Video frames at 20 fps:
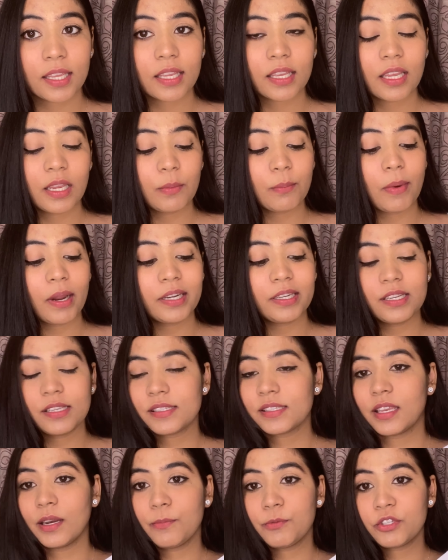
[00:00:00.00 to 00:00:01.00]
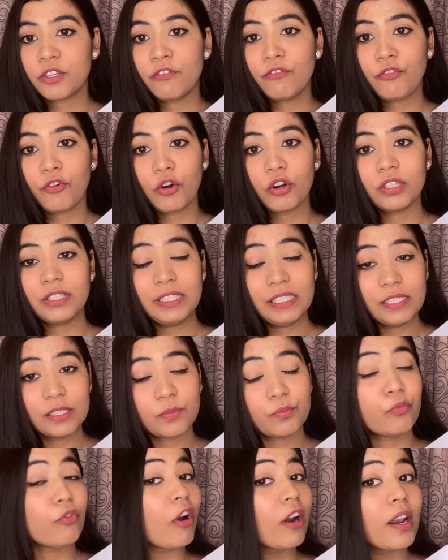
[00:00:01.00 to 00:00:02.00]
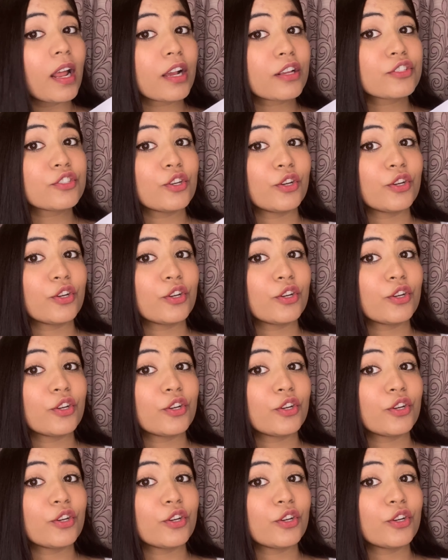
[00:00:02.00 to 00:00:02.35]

in my description for these products,